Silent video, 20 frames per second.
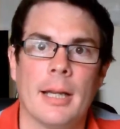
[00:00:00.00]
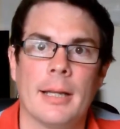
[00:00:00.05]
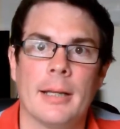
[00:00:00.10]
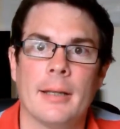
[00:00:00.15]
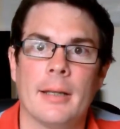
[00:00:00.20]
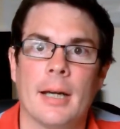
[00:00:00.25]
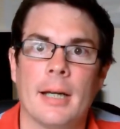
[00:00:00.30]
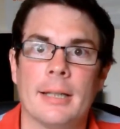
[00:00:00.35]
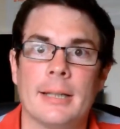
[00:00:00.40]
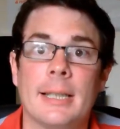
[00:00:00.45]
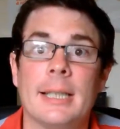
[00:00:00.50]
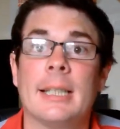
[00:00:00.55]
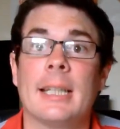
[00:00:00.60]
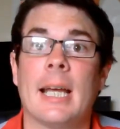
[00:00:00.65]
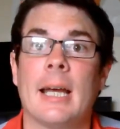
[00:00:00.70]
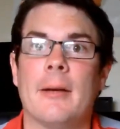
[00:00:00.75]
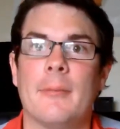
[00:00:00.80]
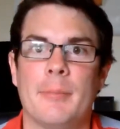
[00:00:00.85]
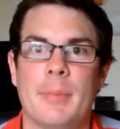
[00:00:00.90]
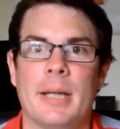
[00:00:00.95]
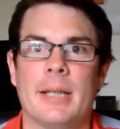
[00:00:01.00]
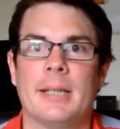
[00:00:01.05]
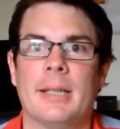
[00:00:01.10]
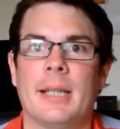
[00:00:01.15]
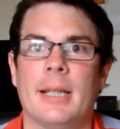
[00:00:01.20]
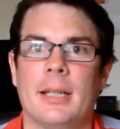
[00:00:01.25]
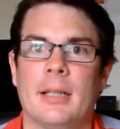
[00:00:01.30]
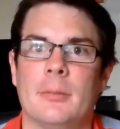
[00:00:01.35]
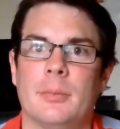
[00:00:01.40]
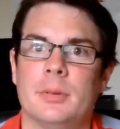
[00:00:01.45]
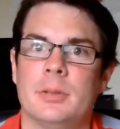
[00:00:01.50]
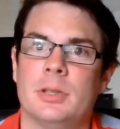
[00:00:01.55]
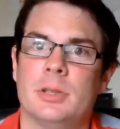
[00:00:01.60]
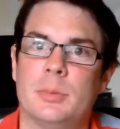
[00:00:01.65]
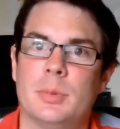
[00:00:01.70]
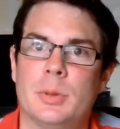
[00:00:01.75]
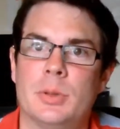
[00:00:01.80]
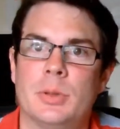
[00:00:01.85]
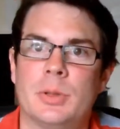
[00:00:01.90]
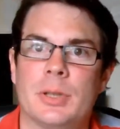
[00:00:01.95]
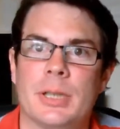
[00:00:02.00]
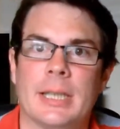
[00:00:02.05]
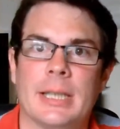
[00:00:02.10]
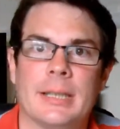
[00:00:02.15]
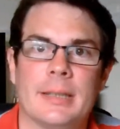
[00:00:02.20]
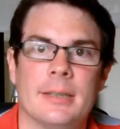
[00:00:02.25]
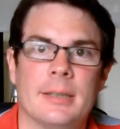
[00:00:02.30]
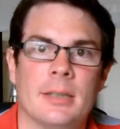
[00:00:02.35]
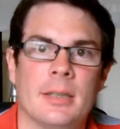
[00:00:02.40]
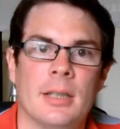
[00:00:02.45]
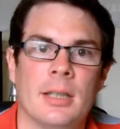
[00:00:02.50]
And I did get better help and support there.